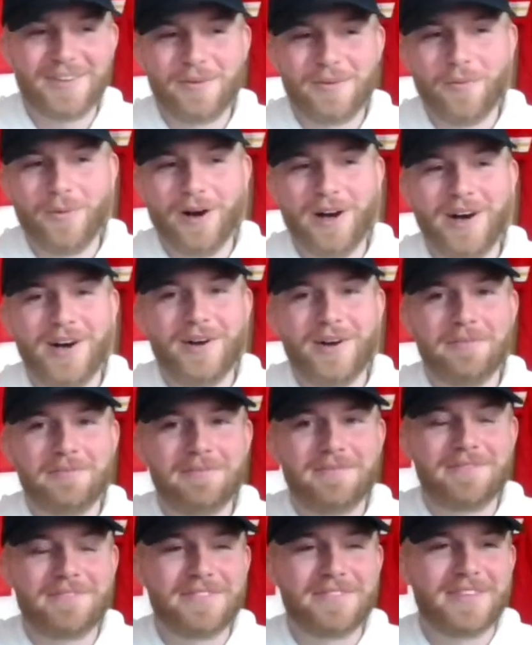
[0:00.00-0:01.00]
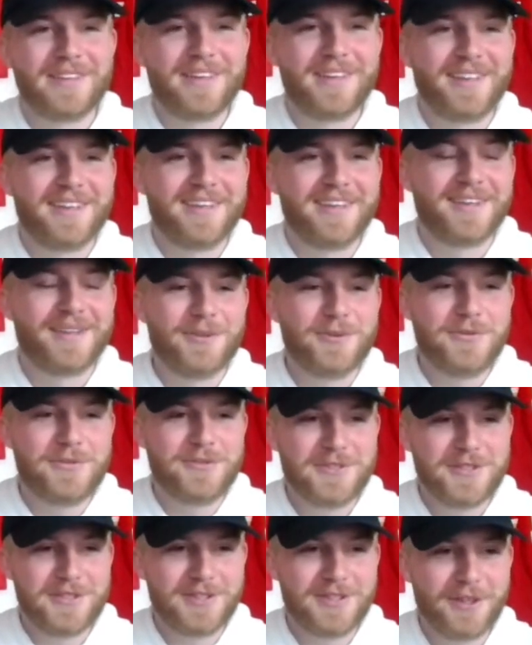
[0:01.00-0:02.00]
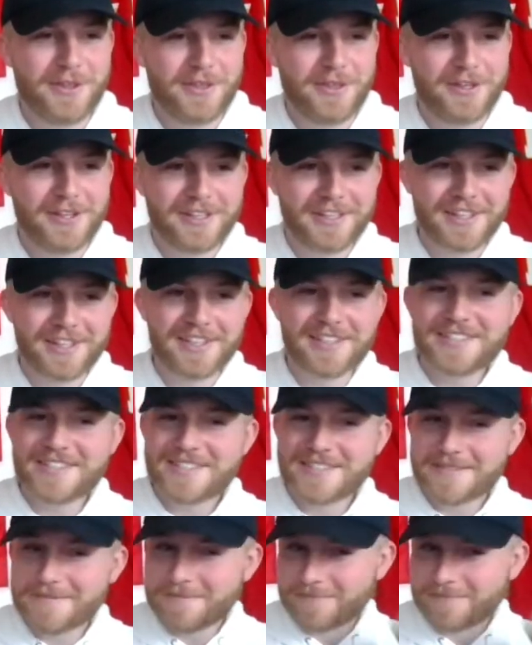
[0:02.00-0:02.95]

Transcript: Well, you see, the thing is,